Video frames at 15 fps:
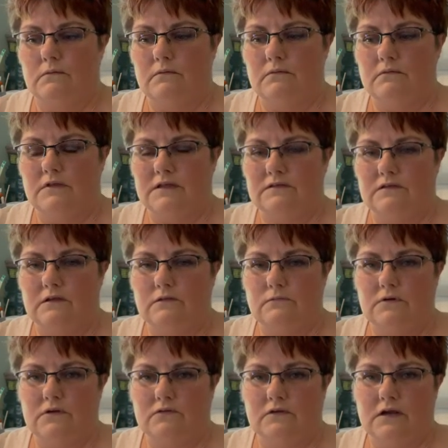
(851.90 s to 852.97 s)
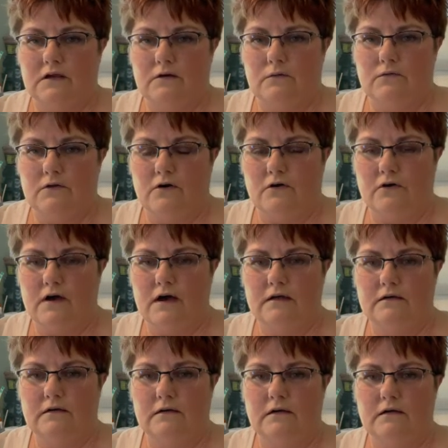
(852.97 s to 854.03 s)
that's the other reason I go with all
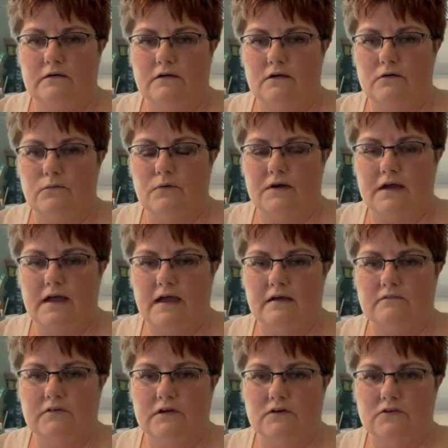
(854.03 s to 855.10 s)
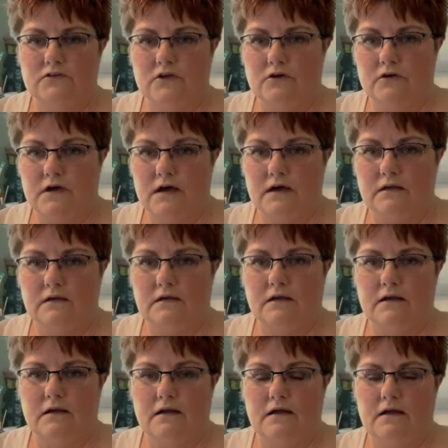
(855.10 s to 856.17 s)
cotton. I know what I have here is all cotton.